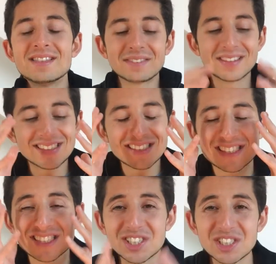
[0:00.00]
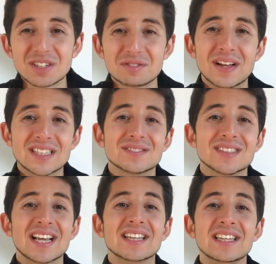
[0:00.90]
Now this is such an
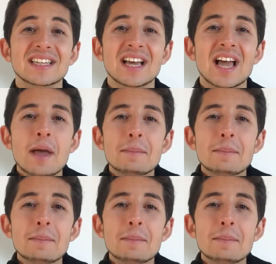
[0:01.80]
effective technique